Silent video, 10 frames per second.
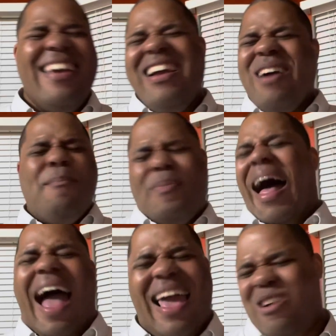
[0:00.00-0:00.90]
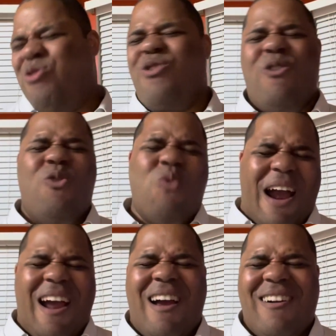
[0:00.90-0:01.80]
Goodbye, cruel
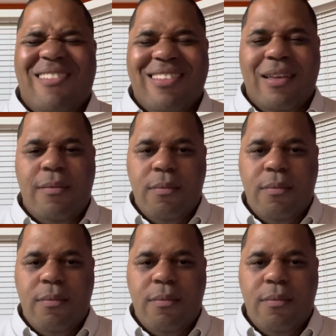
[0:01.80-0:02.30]
world.